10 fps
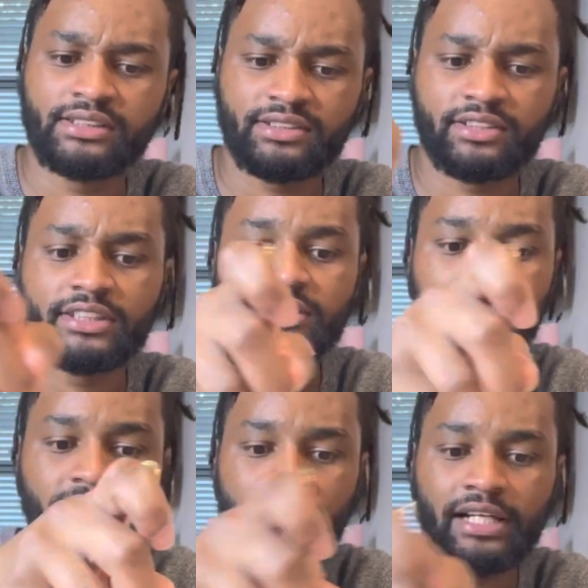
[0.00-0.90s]
So this is
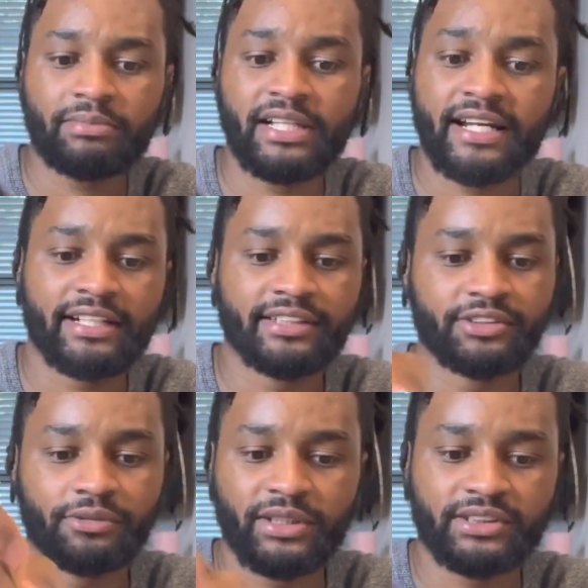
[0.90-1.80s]
really good. I'm glad I didn't
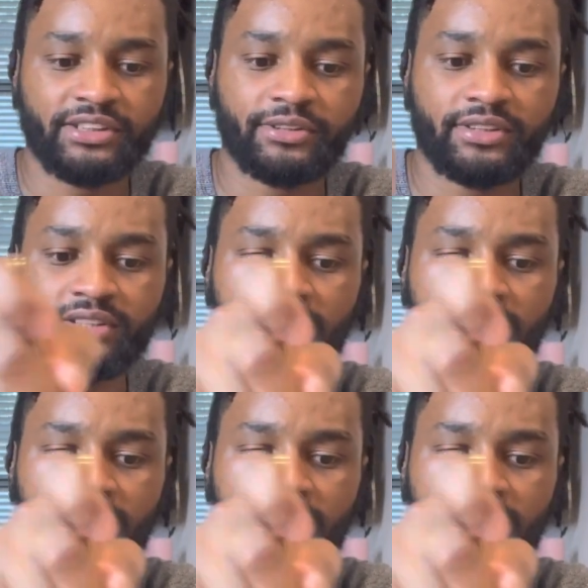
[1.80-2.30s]
do much to it.